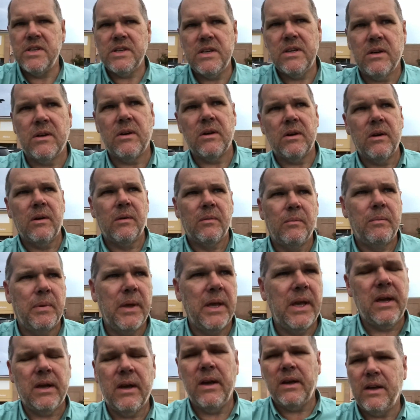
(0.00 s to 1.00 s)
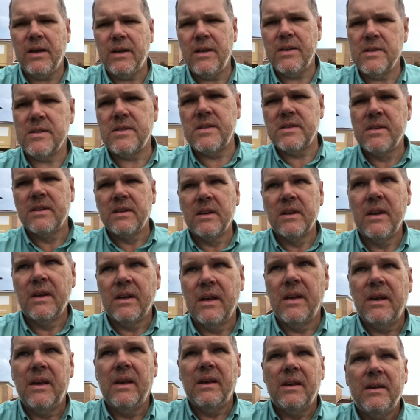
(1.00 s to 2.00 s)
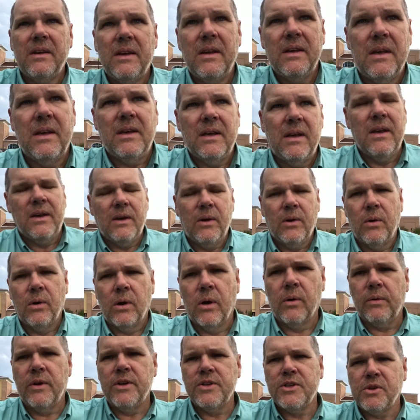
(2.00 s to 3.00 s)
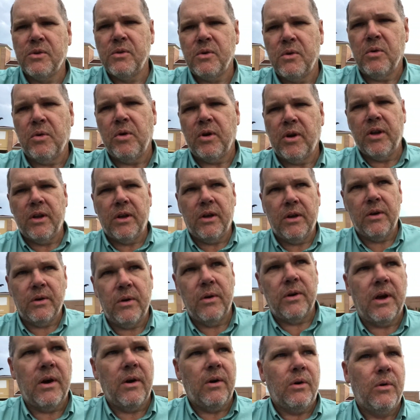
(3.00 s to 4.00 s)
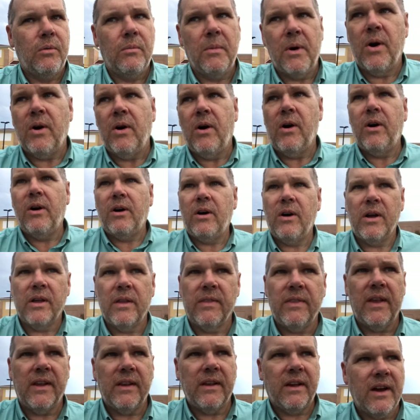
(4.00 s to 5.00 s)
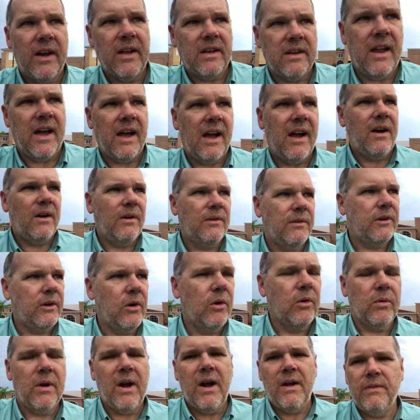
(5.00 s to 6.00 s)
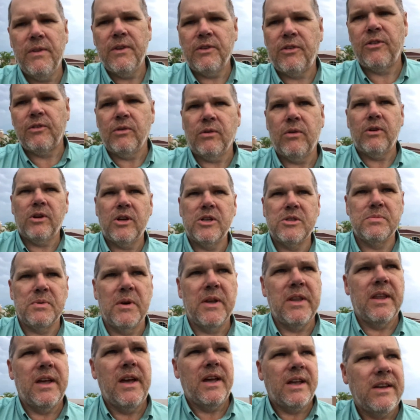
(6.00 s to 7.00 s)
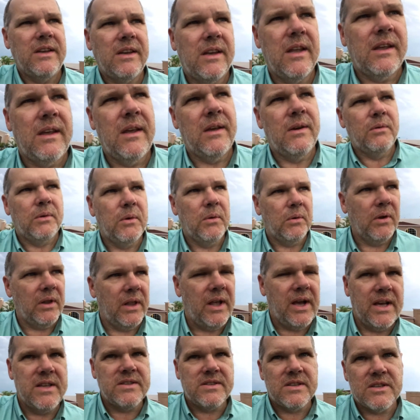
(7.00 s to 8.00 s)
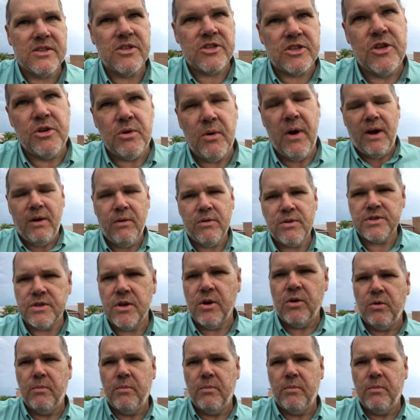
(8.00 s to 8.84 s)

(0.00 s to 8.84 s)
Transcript: dinner because Originally we were going to go to Omaha and then cut down, go around the storms, but then we realized it's two hours to